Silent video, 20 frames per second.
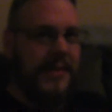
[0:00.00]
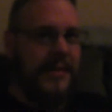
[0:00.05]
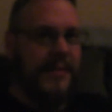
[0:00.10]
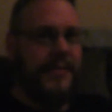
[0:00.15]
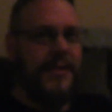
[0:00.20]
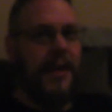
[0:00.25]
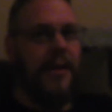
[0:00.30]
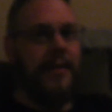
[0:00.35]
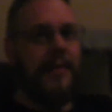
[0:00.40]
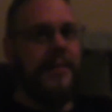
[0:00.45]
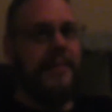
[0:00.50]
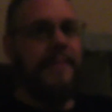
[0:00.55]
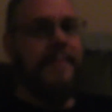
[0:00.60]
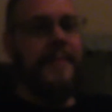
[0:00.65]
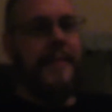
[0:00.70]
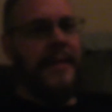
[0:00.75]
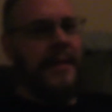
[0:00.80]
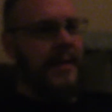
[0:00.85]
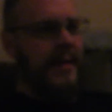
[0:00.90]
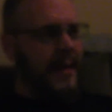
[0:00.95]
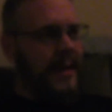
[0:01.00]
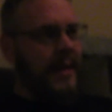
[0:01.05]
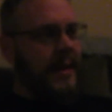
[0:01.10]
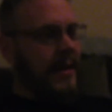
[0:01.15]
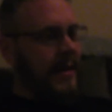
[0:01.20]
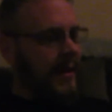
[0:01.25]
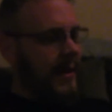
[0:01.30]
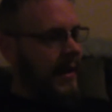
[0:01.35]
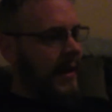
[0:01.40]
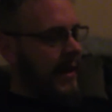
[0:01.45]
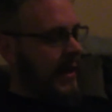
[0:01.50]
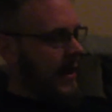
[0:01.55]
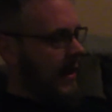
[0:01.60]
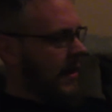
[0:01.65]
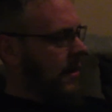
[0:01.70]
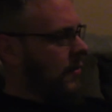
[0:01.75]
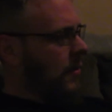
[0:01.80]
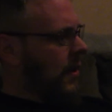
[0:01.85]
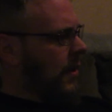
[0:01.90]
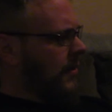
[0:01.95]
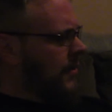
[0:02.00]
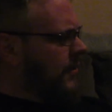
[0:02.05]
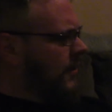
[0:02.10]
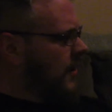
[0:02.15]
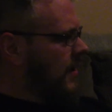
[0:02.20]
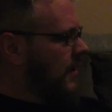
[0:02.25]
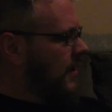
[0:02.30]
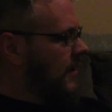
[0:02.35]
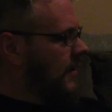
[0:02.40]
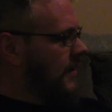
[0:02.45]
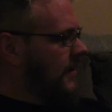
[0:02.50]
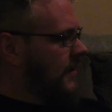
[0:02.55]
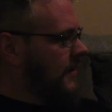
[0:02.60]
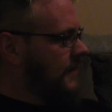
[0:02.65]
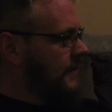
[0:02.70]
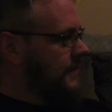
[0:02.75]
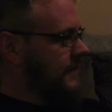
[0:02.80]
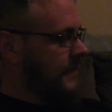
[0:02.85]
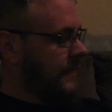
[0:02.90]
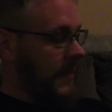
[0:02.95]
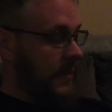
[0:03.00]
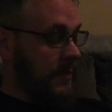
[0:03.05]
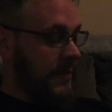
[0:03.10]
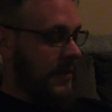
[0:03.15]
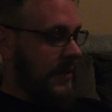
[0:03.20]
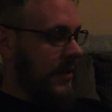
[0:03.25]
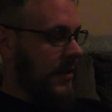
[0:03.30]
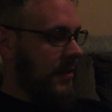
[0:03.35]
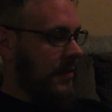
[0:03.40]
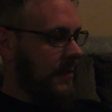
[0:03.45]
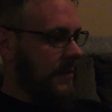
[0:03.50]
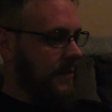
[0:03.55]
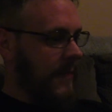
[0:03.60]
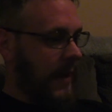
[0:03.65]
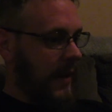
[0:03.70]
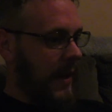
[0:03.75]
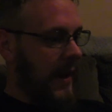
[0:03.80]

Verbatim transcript: he started. And it was. I'm still, my